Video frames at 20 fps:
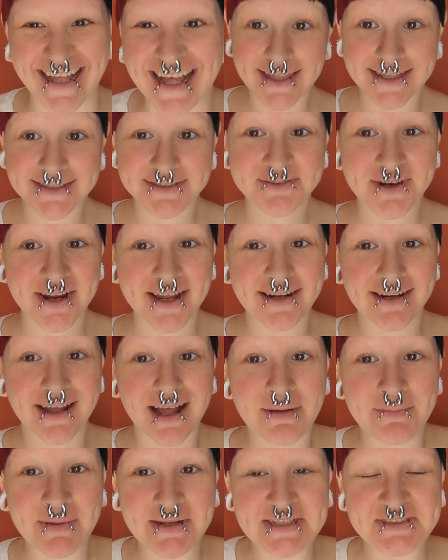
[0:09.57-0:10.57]
That's right,
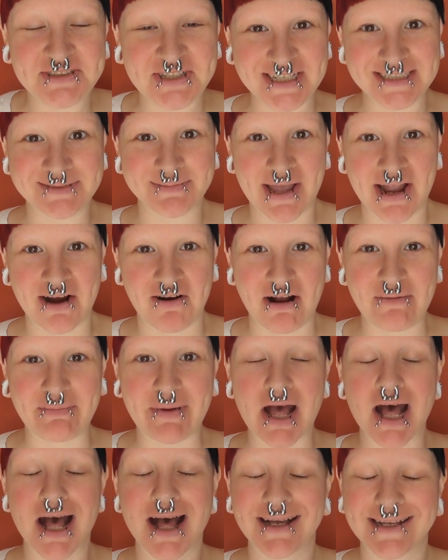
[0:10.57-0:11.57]
I'm gonna change my hair
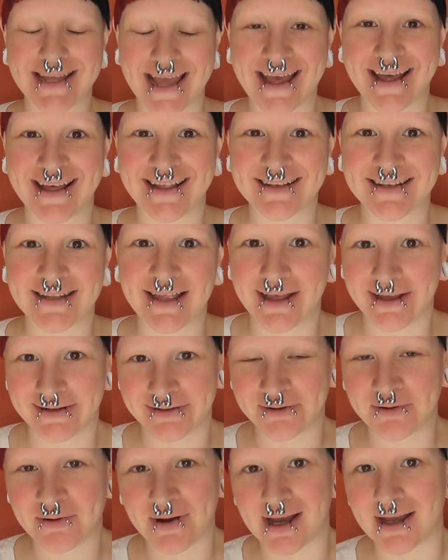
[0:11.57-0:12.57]
up again. I
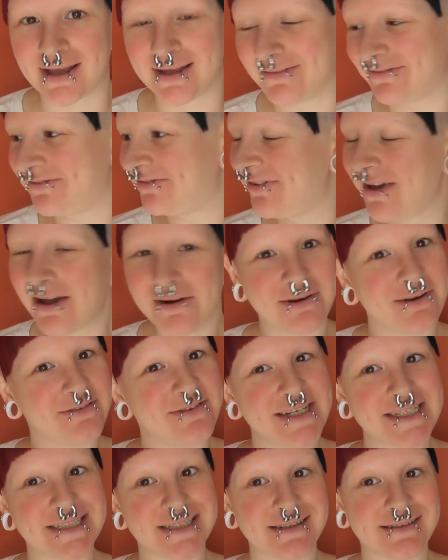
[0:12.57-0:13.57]
know I very
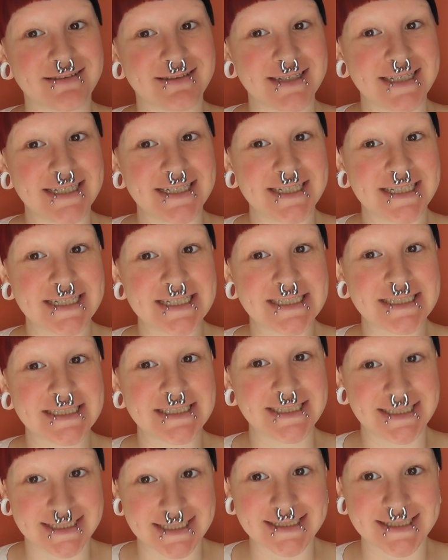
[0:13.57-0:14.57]
recently
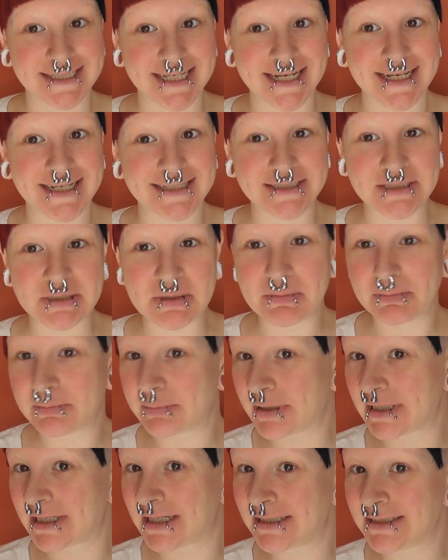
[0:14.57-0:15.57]
did that,
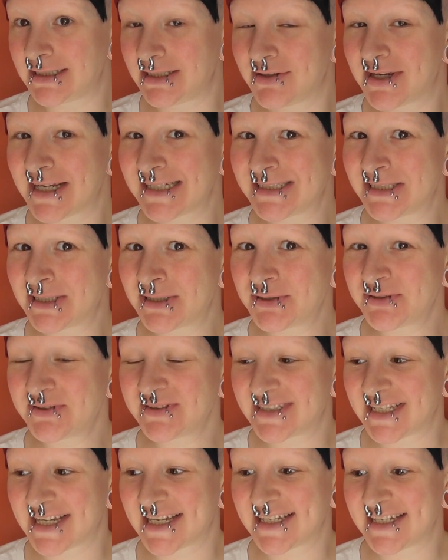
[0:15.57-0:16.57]
but you guys
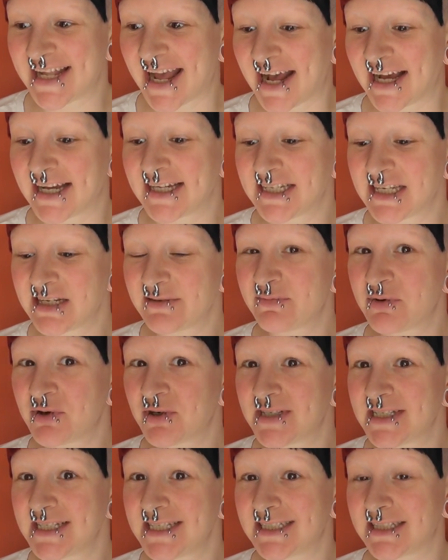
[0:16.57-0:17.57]
know that I get
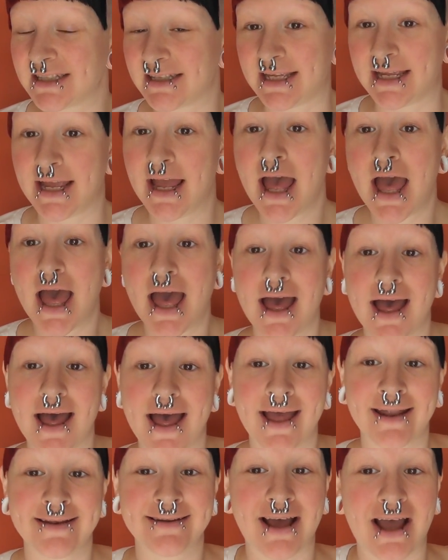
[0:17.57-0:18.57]
bored easily.
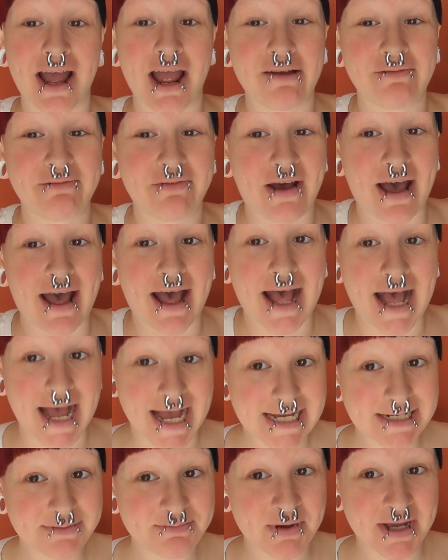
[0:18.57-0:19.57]
And I've
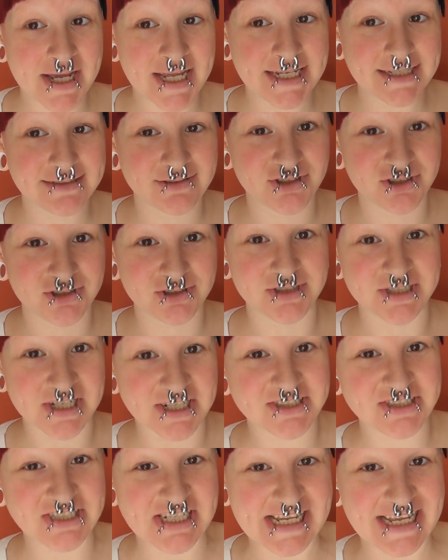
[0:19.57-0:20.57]
had my
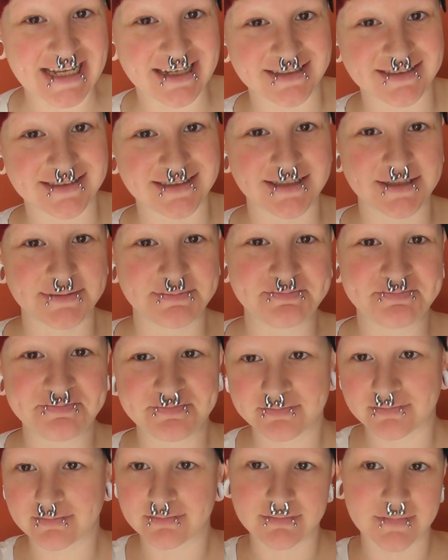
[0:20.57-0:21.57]
Chelsea cut,
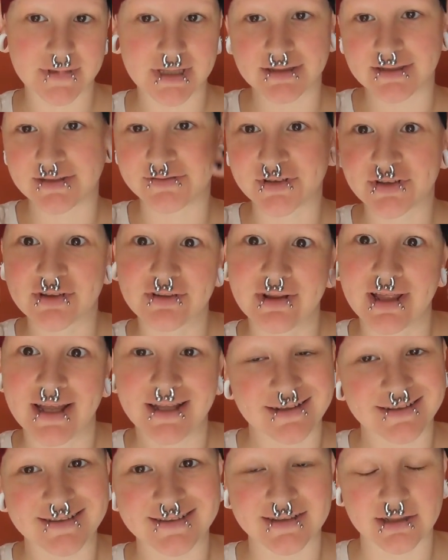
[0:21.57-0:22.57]
different
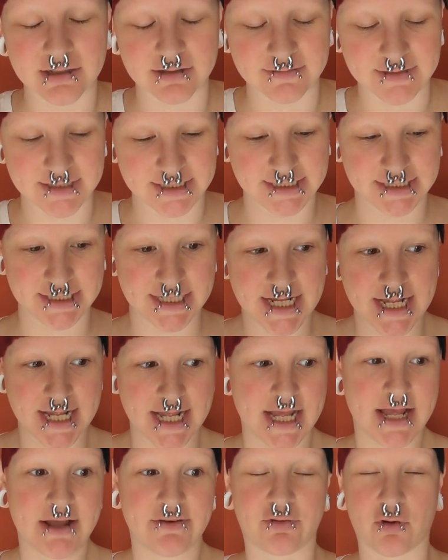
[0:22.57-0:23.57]
lengths of it,
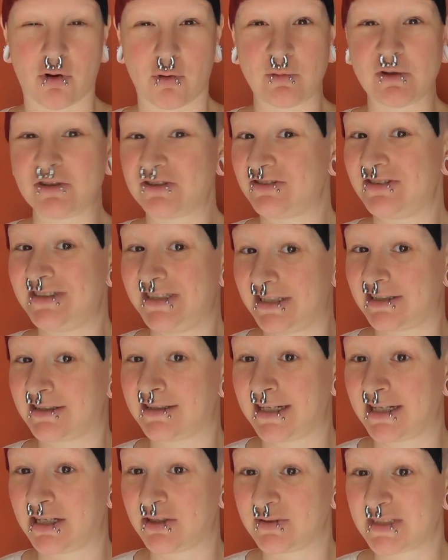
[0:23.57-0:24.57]
for almost a
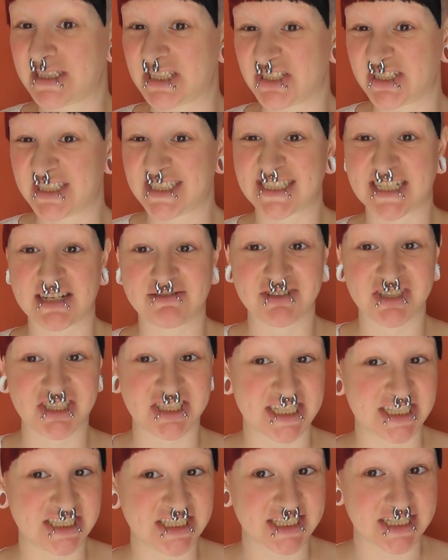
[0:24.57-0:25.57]
year now, so it's time to
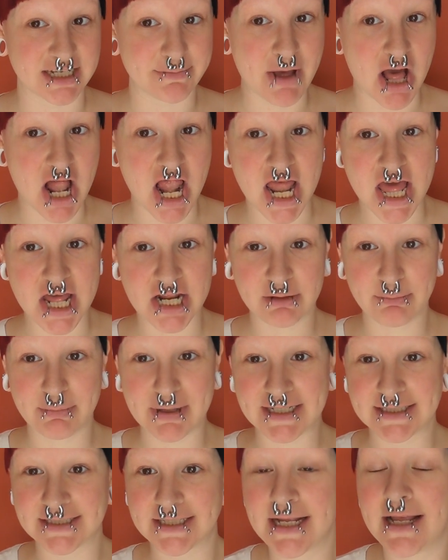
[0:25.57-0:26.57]
change it up a little
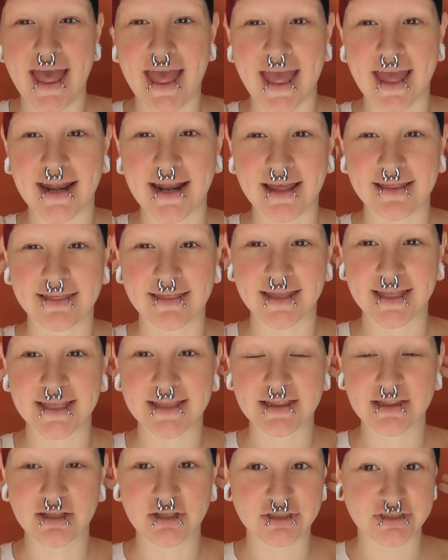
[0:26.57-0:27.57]
bit. And I think
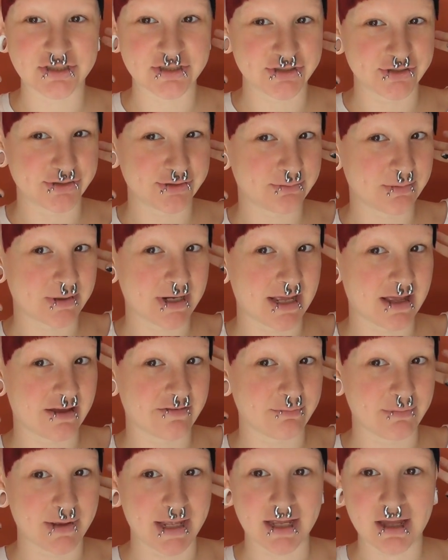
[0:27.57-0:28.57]
it looks good when I
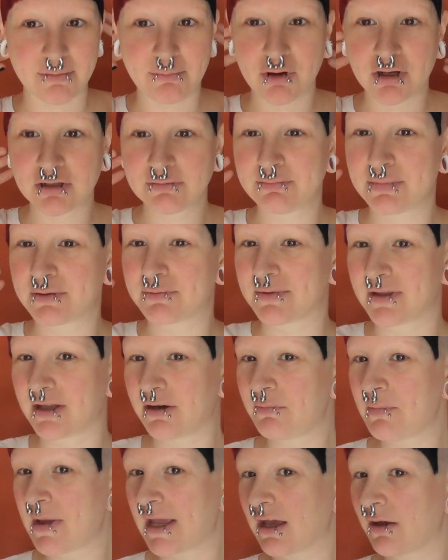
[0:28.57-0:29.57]
have makeup on, but
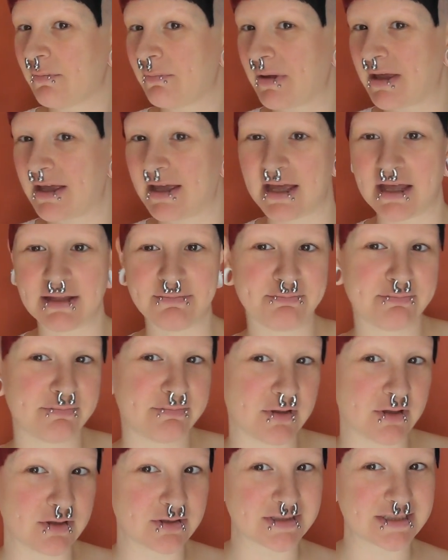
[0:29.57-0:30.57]
without makeup,
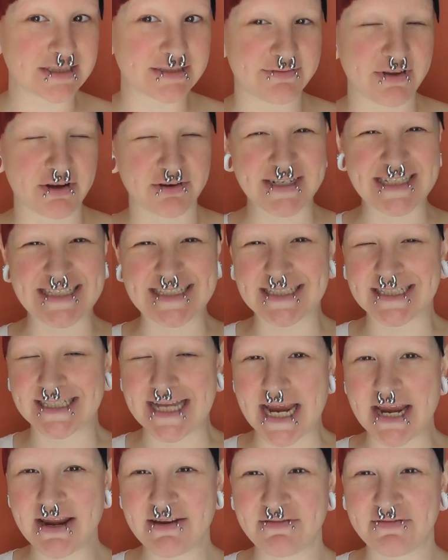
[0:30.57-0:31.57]
it looks very
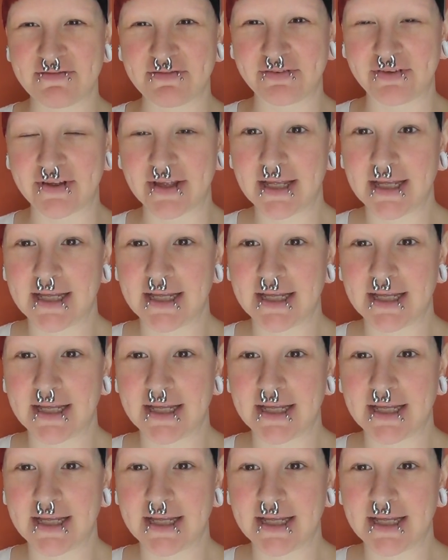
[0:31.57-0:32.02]
safe.